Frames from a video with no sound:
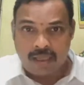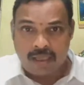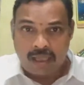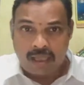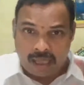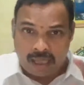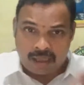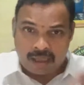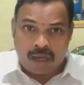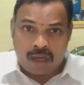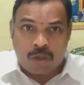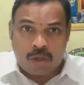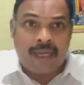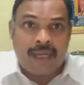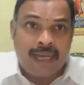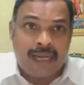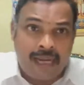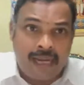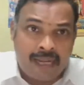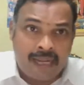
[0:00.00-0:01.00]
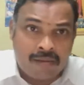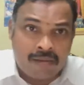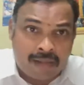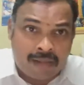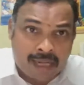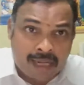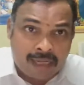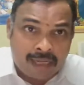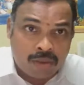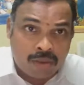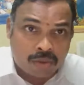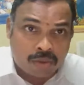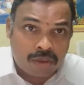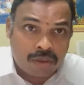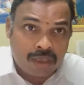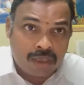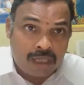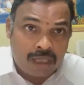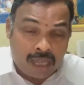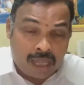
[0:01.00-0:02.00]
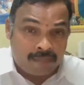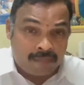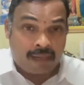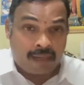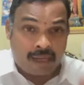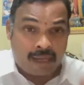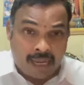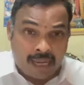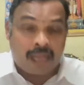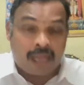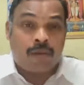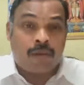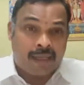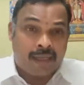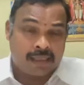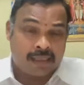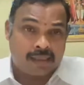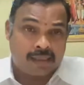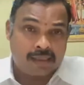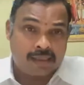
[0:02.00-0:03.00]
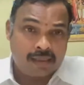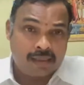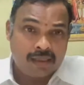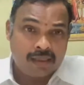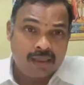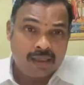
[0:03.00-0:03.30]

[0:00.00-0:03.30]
And not only Indian values, our languages.